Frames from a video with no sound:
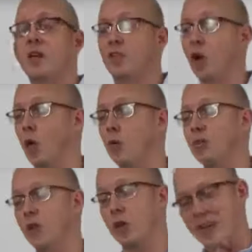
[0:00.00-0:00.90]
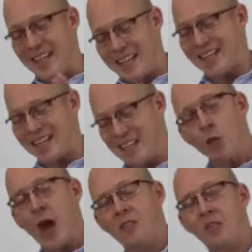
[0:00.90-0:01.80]
So,
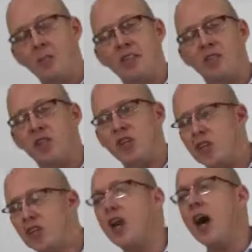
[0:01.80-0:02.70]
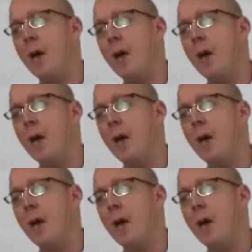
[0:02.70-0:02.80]
you have to make decisions